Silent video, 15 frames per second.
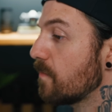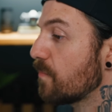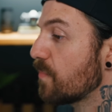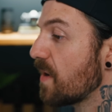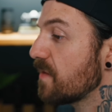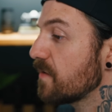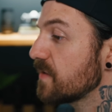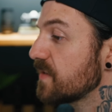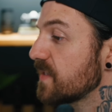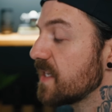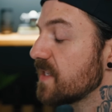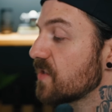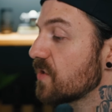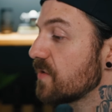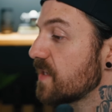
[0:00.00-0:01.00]
Brothers,
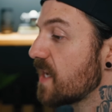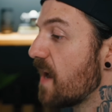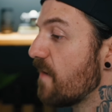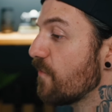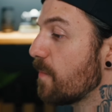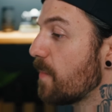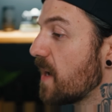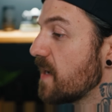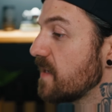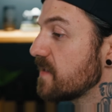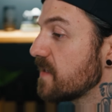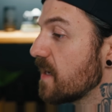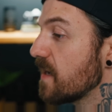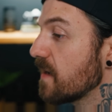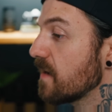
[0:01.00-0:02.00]
sisters, everybody
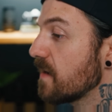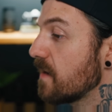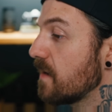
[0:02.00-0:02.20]
sing.